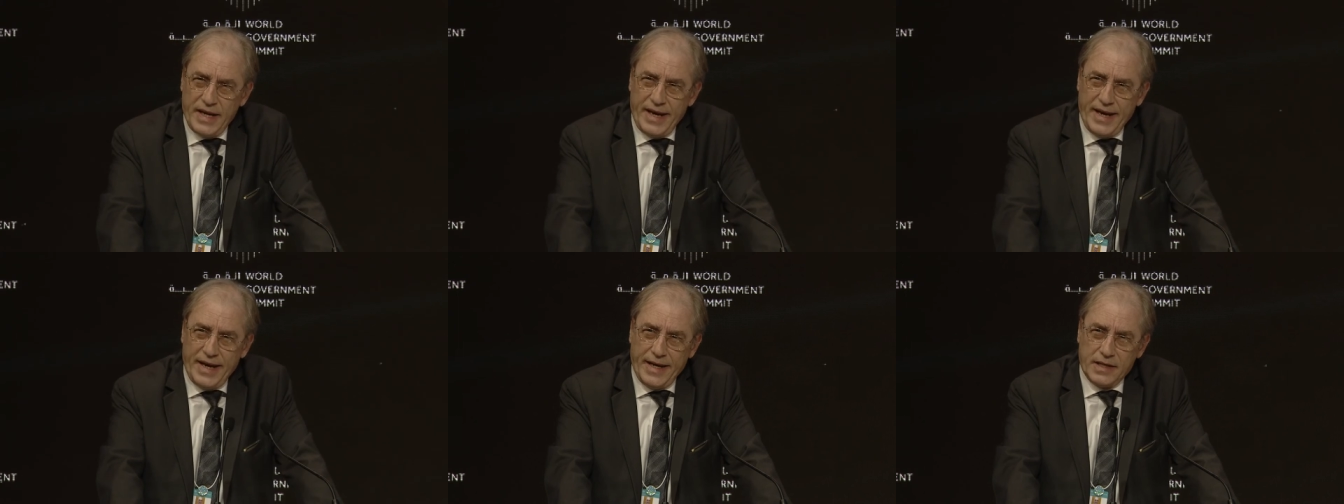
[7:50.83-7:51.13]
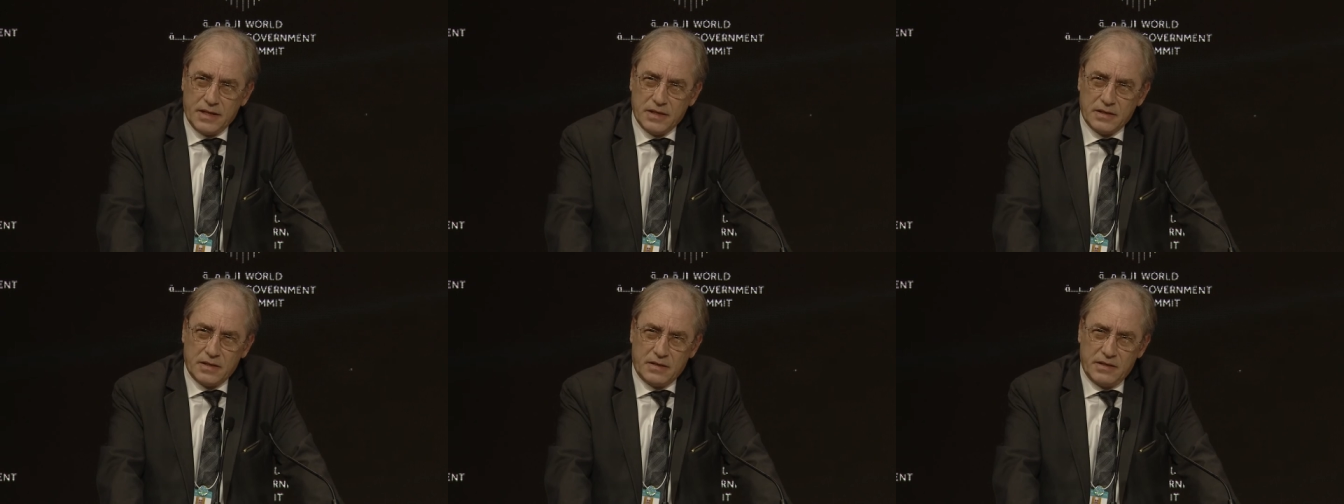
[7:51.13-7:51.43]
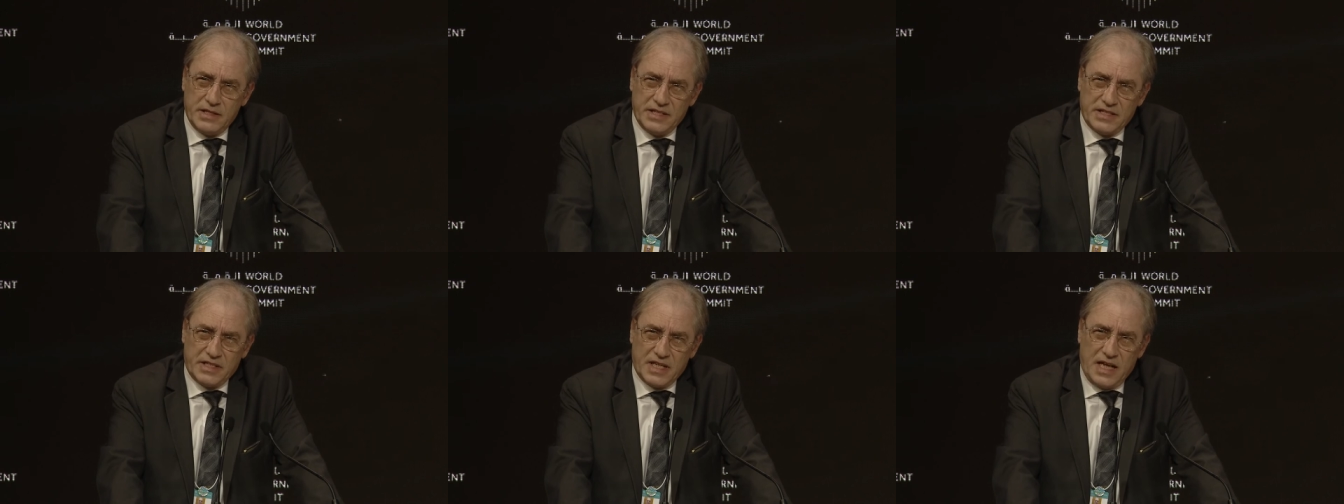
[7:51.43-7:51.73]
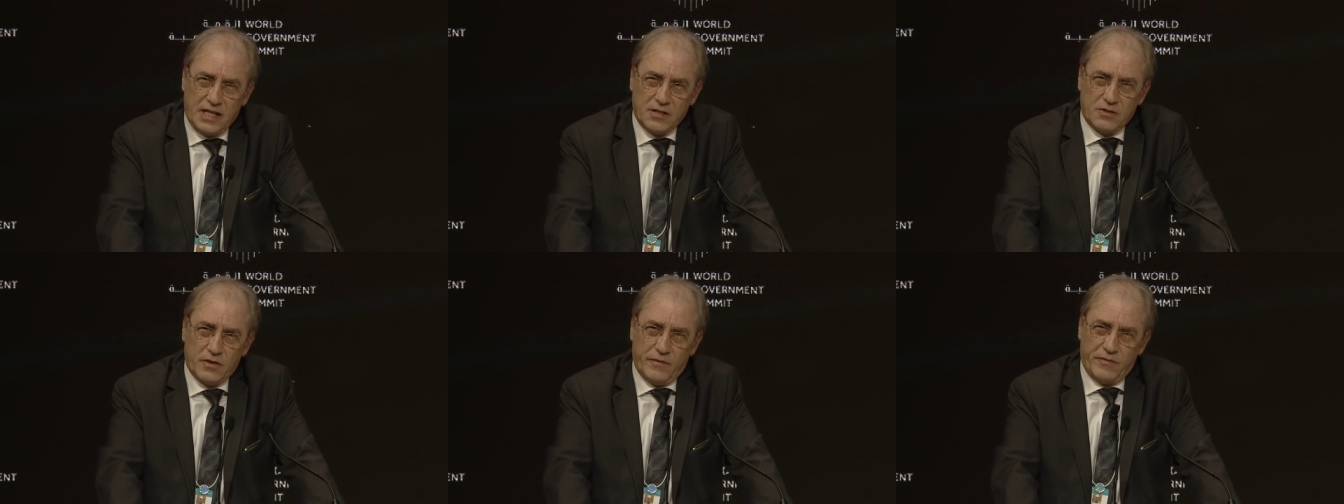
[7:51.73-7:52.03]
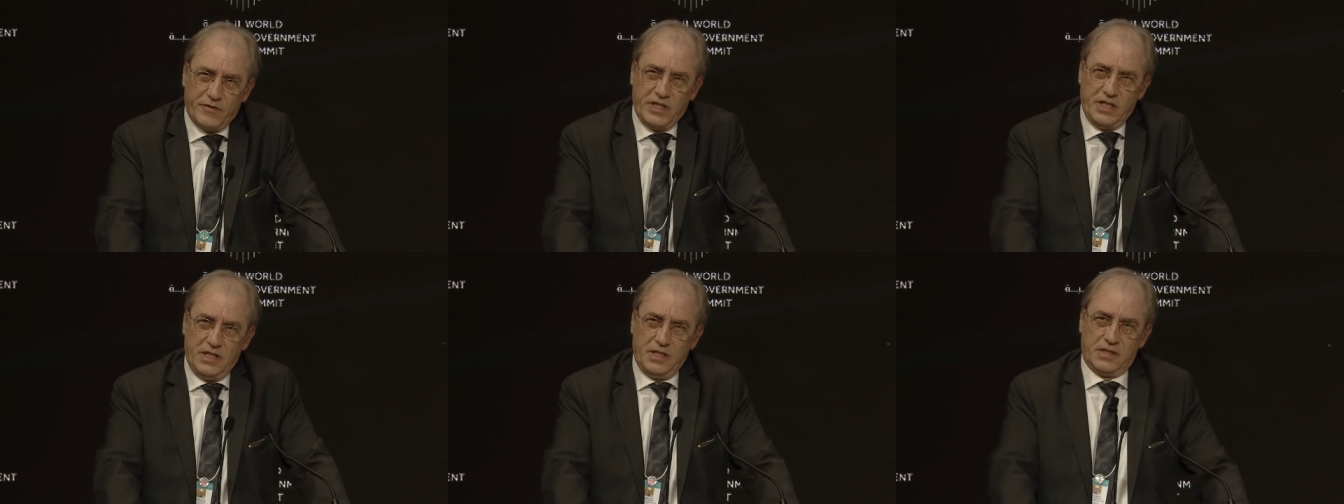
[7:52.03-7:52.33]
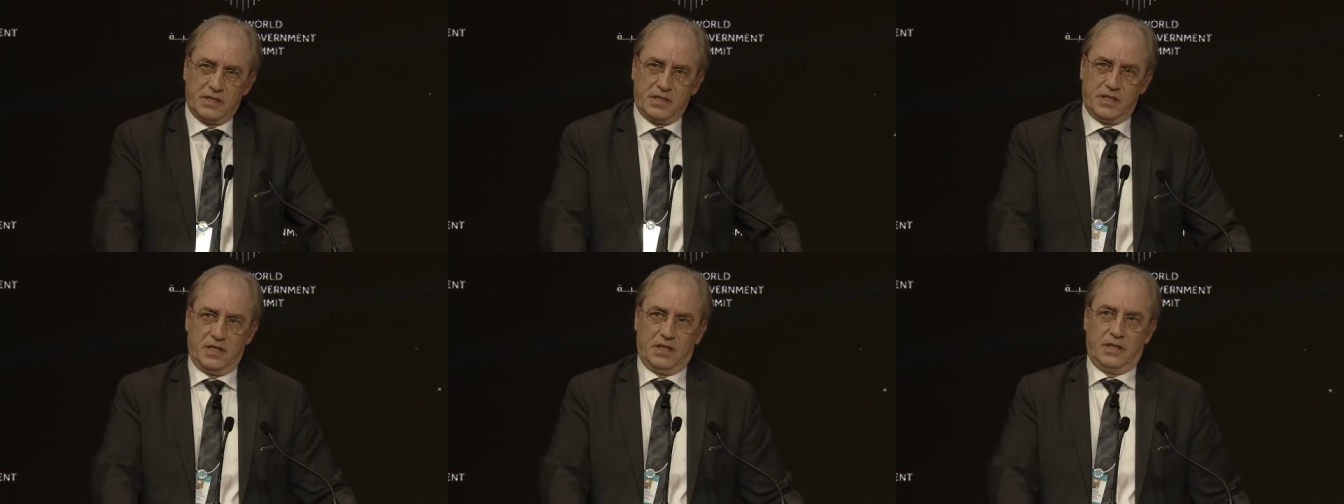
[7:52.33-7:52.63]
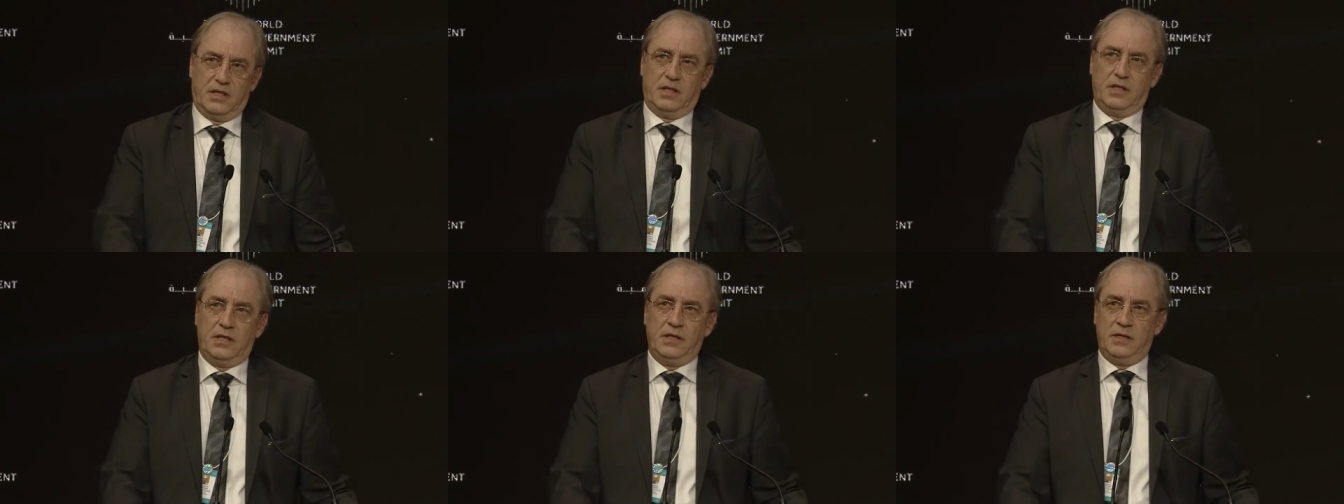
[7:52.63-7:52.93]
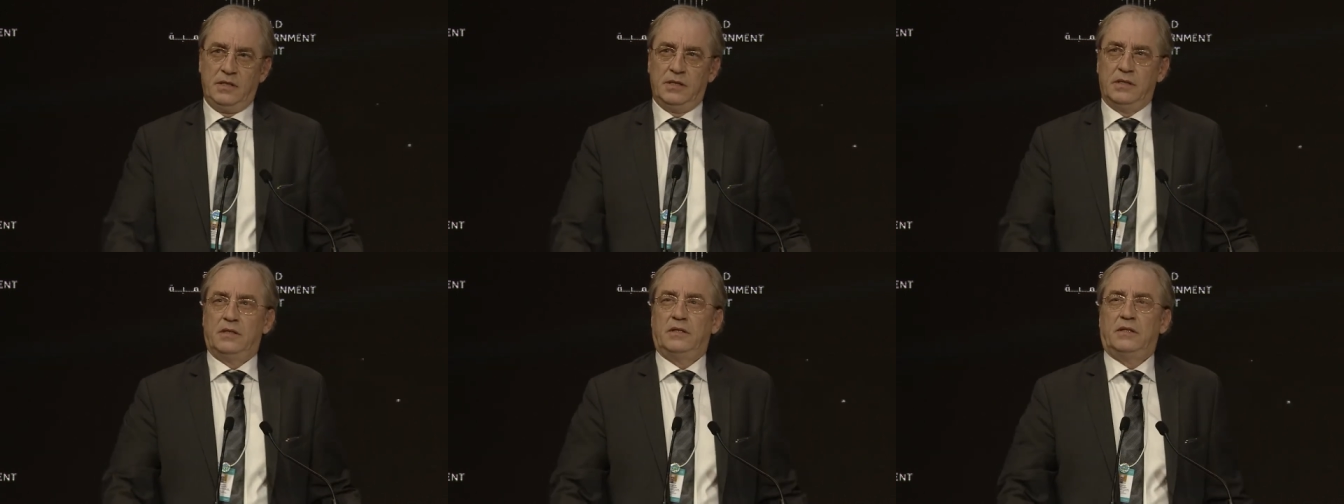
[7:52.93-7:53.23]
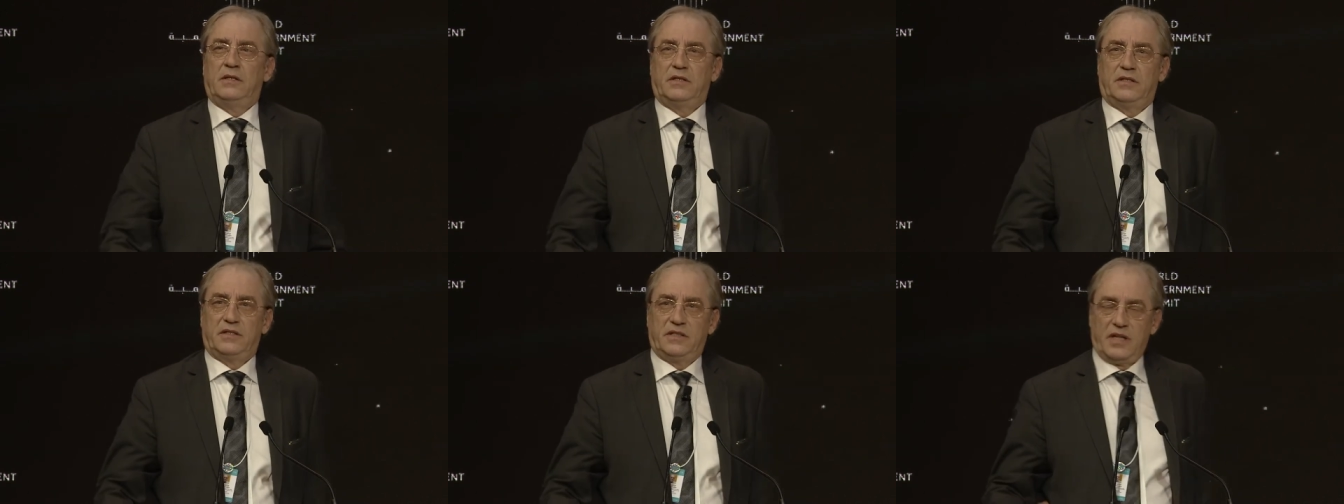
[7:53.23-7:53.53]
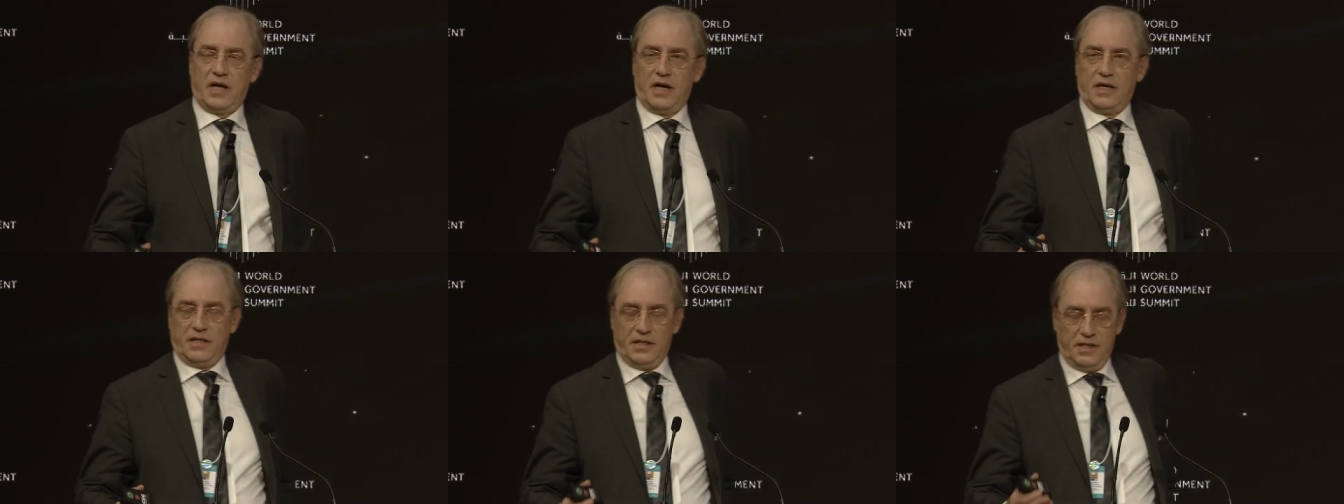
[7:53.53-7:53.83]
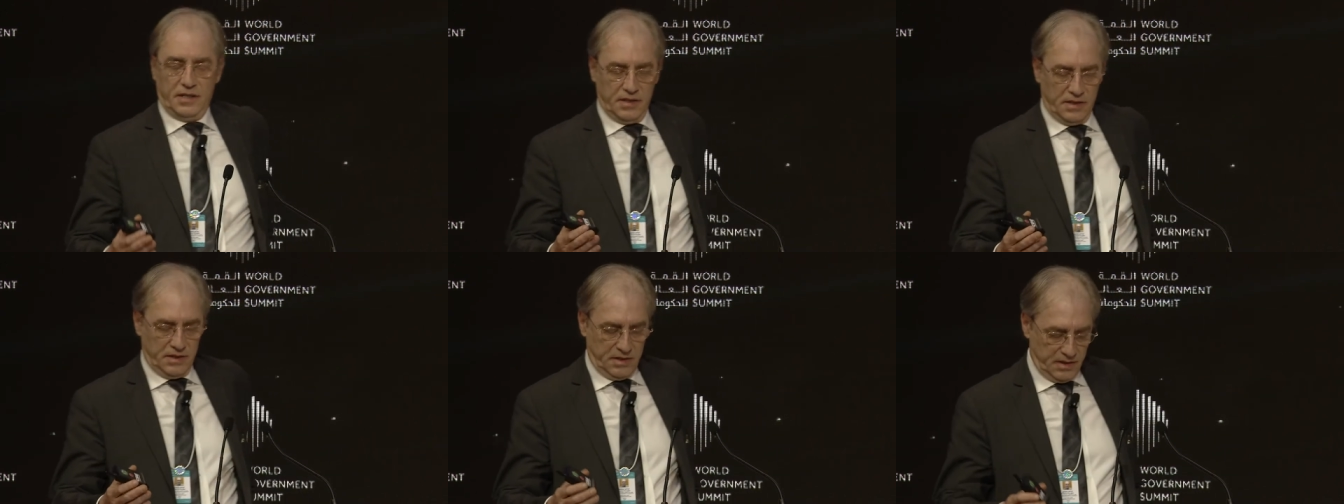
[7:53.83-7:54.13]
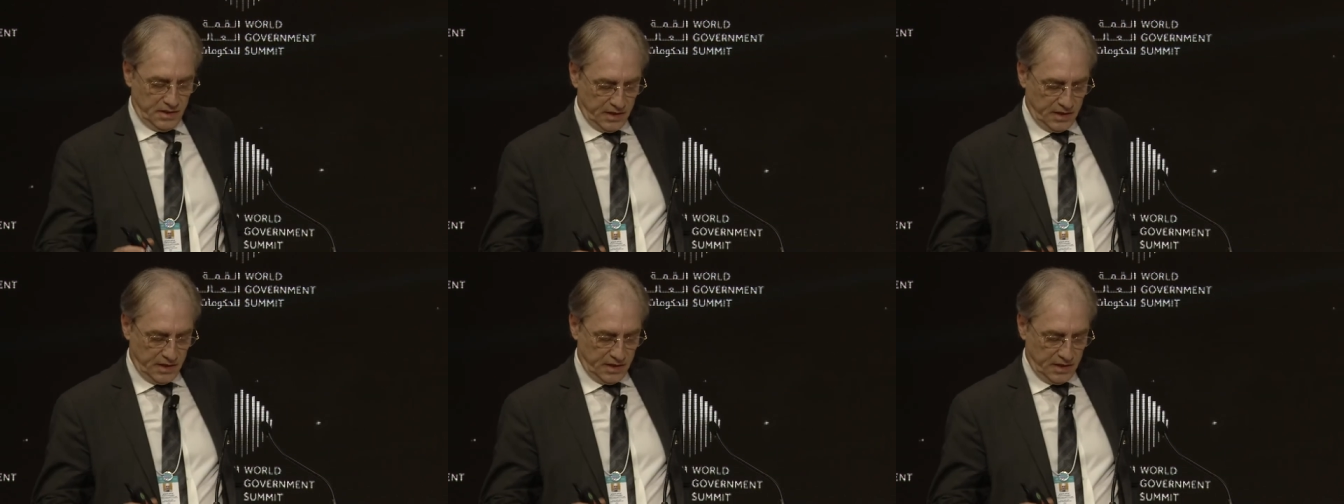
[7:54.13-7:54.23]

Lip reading: And the result of this study